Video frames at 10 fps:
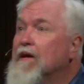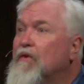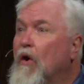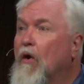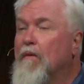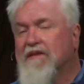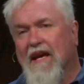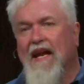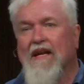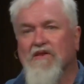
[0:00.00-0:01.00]
So
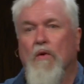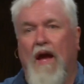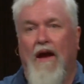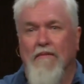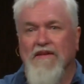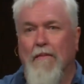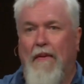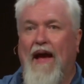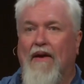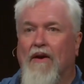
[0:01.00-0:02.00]
second half's okay. I mean, it's not
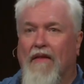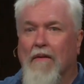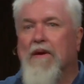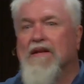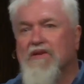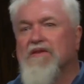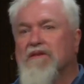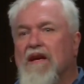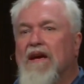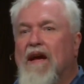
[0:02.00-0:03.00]
bad or anything, but it's
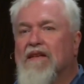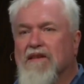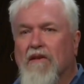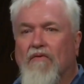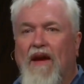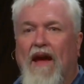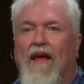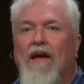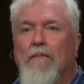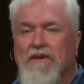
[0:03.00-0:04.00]
a little
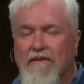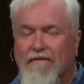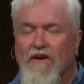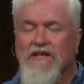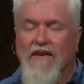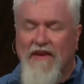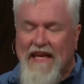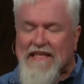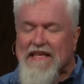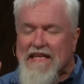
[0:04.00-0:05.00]
vague. But the first half,
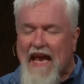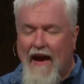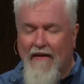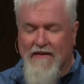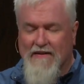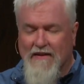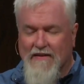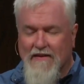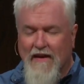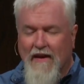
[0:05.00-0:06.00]
his
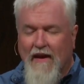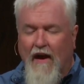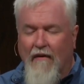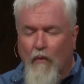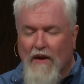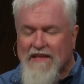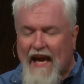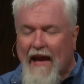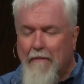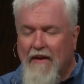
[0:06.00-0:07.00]
analysis of what's
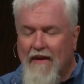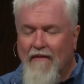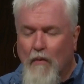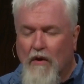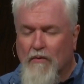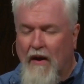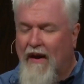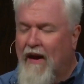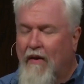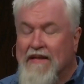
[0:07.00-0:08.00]
happening in the world
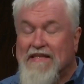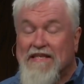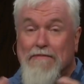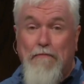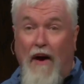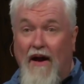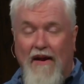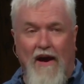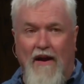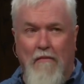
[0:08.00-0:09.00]
right now is
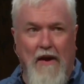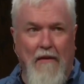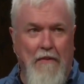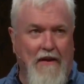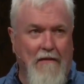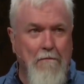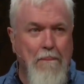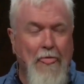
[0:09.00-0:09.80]
spot on, in my opinion.